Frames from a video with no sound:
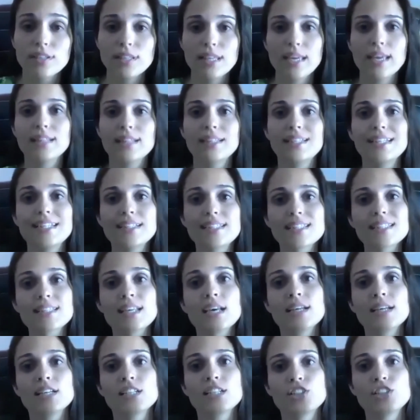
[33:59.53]
And this
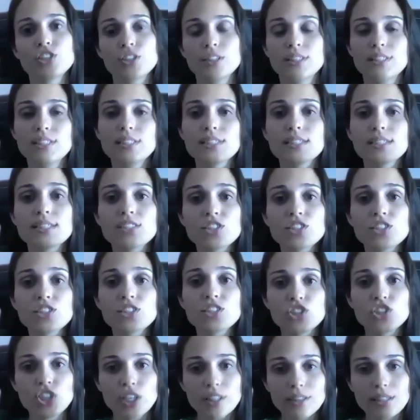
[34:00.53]
is
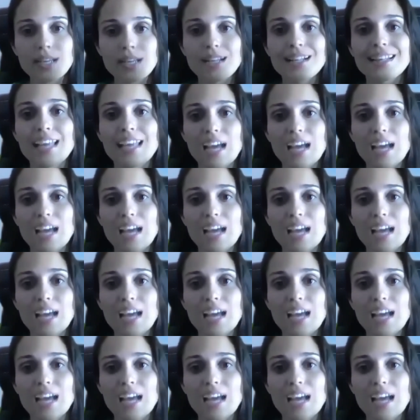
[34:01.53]
shutting